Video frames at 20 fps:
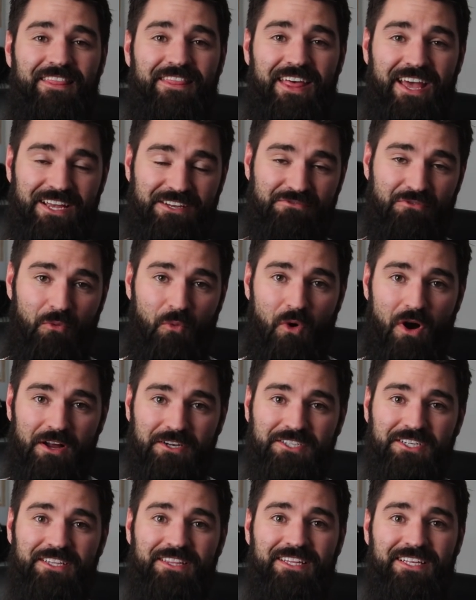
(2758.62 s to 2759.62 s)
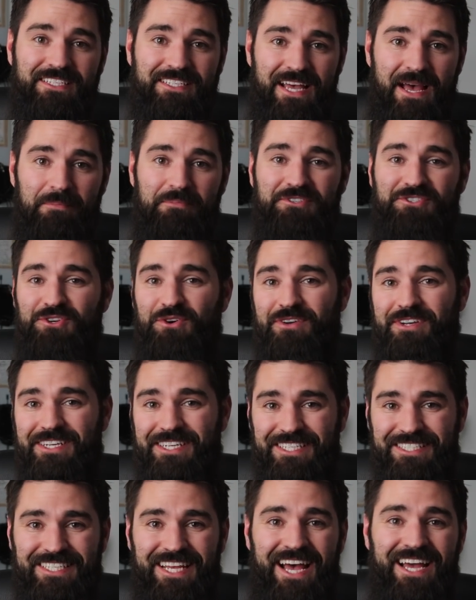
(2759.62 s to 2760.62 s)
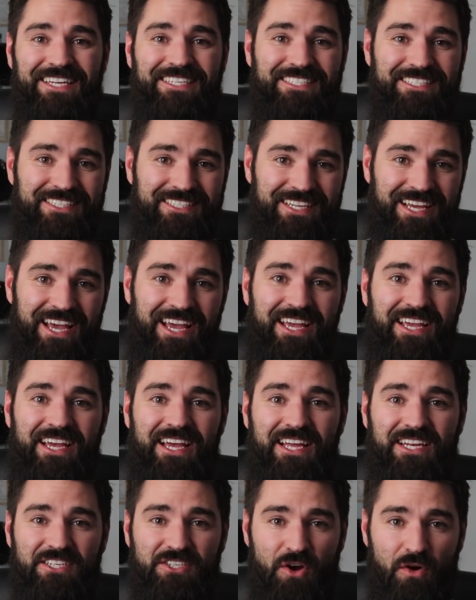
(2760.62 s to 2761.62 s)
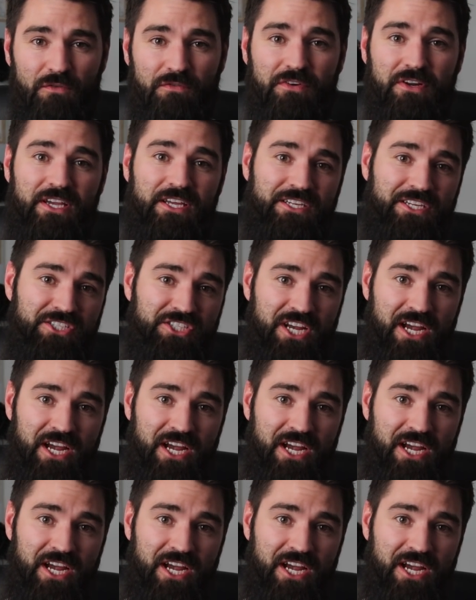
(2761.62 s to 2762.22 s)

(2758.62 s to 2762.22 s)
Thanks for watching this episode of Designed Today. And don't forget to